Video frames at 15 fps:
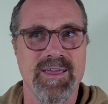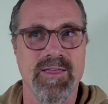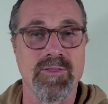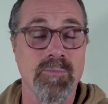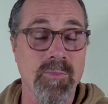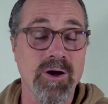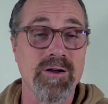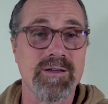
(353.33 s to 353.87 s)
And
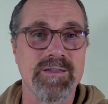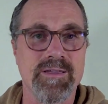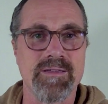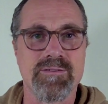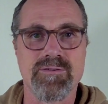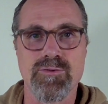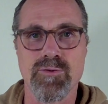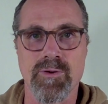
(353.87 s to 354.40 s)
the mark
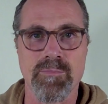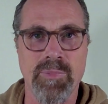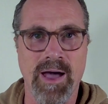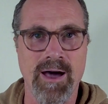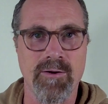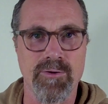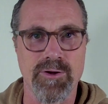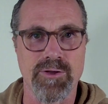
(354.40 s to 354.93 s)
is to
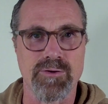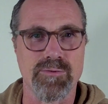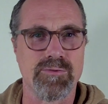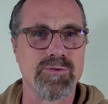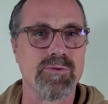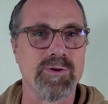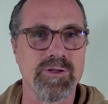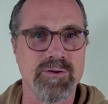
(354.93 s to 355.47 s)
empower you,
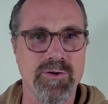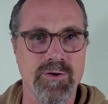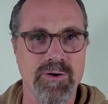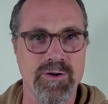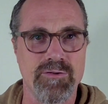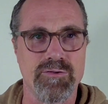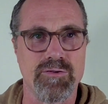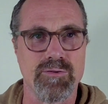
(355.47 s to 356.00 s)
to
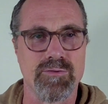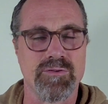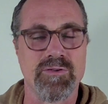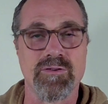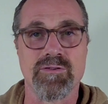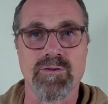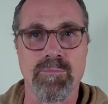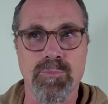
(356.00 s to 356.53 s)
encourage you,
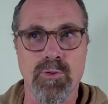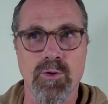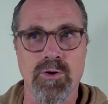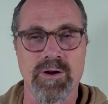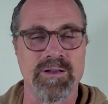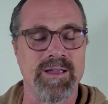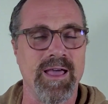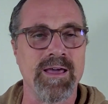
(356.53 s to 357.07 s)
to
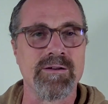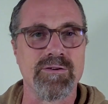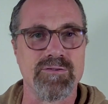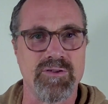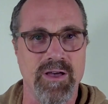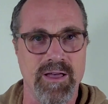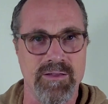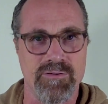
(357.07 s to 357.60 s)
support and
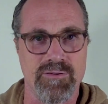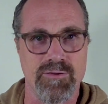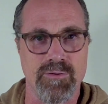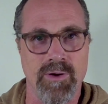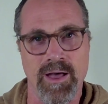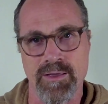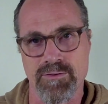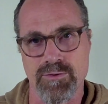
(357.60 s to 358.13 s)
energize
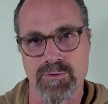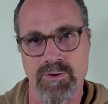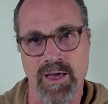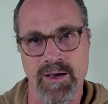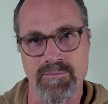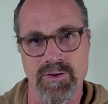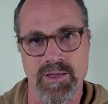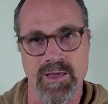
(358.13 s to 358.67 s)
you as you
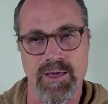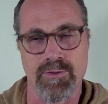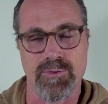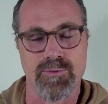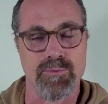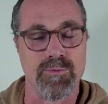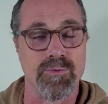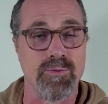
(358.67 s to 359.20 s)
navigate
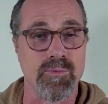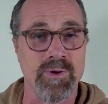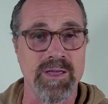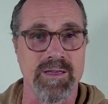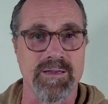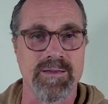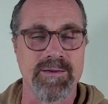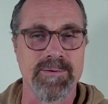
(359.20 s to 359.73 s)
through the
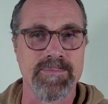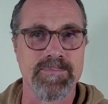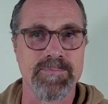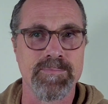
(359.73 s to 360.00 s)
week.